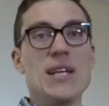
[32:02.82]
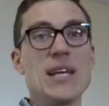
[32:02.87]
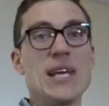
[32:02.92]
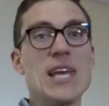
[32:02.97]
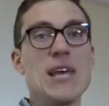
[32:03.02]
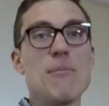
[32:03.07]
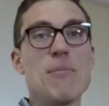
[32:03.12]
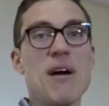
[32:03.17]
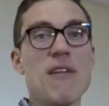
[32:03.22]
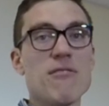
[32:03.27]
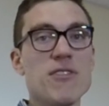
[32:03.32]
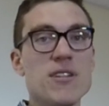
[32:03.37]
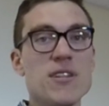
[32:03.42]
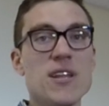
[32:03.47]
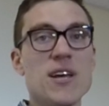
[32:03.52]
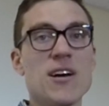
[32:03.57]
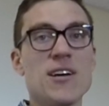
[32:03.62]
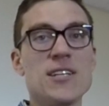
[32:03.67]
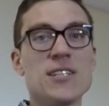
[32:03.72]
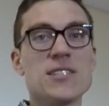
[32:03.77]
to keep
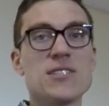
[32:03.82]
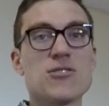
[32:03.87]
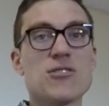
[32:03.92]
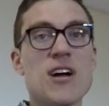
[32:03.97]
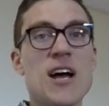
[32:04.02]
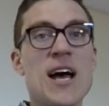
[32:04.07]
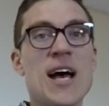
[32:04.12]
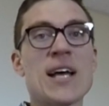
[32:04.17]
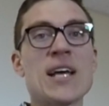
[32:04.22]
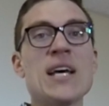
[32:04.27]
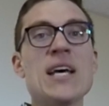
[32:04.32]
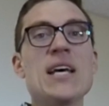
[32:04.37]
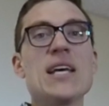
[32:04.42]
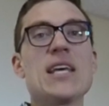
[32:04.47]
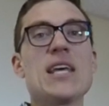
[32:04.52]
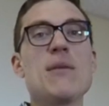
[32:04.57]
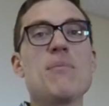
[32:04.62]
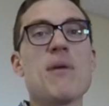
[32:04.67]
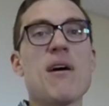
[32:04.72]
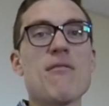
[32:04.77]
everything on track,
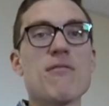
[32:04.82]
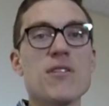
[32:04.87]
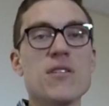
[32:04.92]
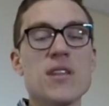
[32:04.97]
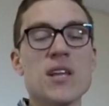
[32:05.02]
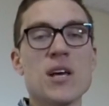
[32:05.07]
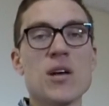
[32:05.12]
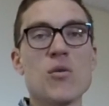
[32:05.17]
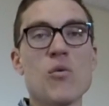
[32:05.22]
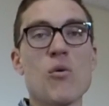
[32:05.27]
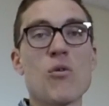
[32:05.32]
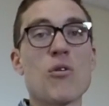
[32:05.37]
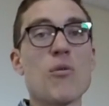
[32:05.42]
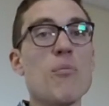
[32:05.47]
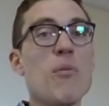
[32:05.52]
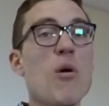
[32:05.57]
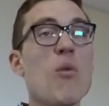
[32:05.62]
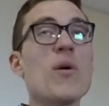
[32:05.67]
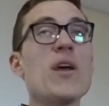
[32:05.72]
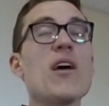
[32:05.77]
keep everything in order,
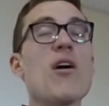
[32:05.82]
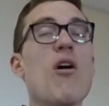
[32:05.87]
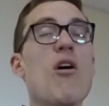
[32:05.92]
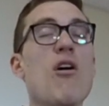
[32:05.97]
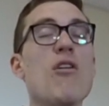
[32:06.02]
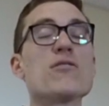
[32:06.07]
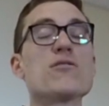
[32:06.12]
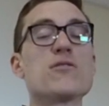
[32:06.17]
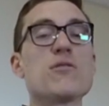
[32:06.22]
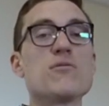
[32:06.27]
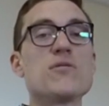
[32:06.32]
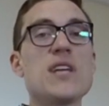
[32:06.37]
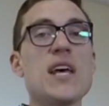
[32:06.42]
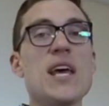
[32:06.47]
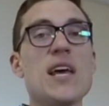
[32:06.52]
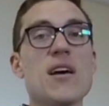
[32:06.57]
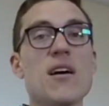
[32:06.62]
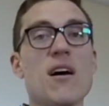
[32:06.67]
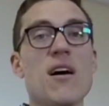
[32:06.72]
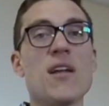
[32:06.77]
but we also
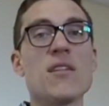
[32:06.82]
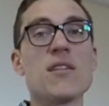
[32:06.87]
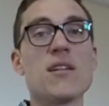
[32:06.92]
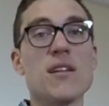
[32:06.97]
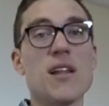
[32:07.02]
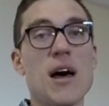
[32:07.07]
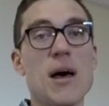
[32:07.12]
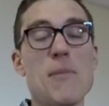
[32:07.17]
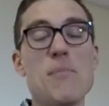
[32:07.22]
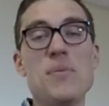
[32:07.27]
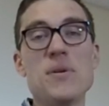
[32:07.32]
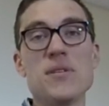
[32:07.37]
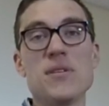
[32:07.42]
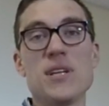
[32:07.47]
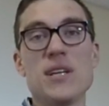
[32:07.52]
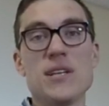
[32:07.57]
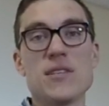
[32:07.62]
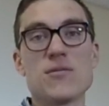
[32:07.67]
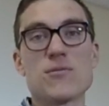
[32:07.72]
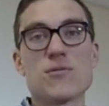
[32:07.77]
take on the
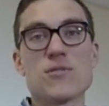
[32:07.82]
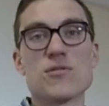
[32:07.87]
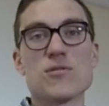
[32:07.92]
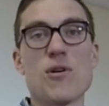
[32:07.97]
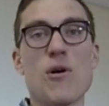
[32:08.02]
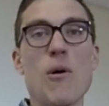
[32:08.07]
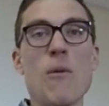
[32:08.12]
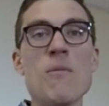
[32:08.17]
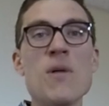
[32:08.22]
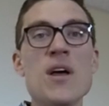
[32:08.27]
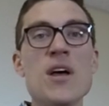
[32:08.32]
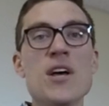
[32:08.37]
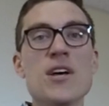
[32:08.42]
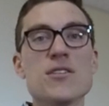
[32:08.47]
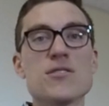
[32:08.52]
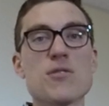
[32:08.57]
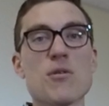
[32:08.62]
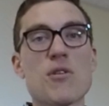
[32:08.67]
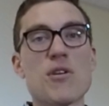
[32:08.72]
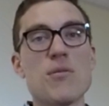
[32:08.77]
liability as a result.
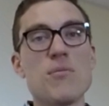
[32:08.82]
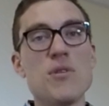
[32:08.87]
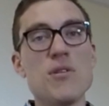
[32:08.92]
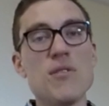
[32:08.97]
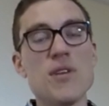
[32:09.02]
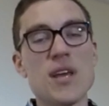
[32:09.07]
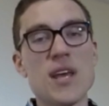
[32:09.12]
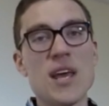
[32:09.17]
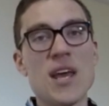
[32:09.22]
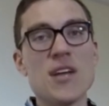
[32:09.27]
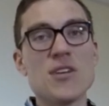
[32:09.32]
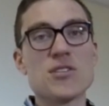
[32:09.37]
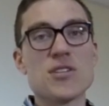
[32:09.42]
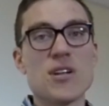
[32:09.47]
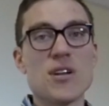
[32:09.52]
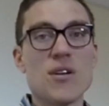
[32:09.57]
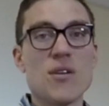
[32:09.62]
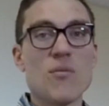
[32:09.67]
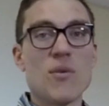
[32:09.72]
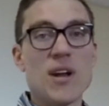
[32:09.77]
So
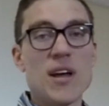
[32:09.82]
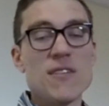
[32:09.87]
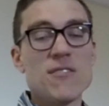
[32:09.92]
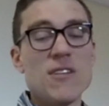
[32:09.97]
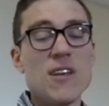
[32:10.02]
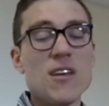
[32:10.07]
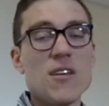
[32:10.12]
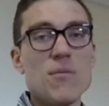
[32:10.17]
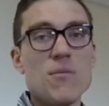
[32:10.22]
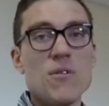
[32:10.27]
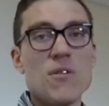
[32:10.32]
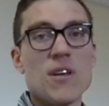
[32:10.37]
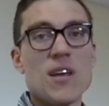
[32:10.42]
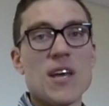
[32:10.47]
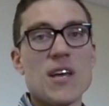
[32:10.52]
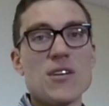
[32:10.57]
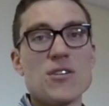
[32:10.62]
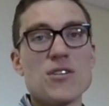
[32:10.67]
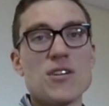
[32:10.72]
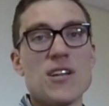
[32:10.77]
communication, when I say
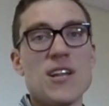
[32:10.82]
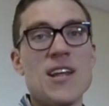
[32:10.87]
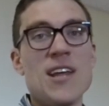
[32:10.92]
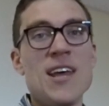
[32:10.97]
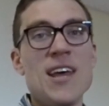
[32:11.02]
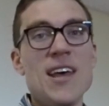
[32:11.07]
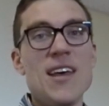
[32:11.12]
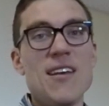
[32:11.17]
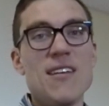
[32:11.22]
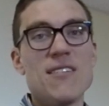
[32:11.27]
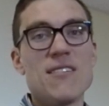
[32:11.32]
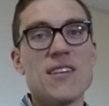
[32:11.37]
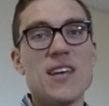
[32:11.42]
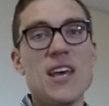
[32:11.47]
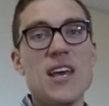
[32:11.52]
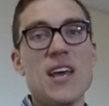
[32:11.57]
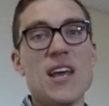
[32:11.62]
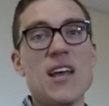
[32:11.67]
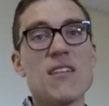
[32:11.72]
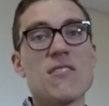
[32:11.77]
communication is
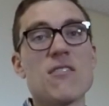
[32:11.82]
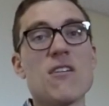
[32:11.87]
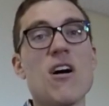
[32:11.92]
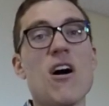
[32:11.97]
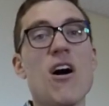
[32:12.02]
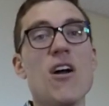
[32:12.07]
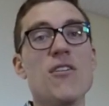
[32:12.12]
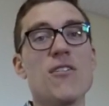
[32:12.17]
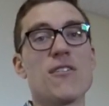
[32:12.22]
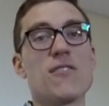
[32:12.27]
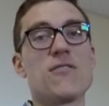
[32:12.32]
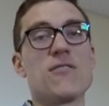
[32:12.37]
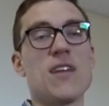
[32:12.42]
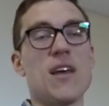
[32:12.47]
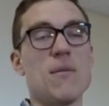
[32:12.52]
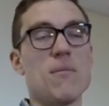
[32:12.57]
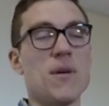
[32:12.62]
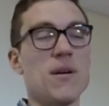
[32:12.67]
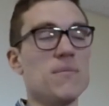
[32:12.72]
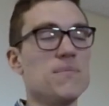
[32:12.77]
key, it's an
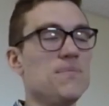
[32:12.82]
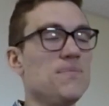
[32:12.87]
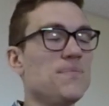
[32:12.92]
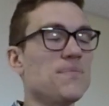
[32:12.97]
understatement.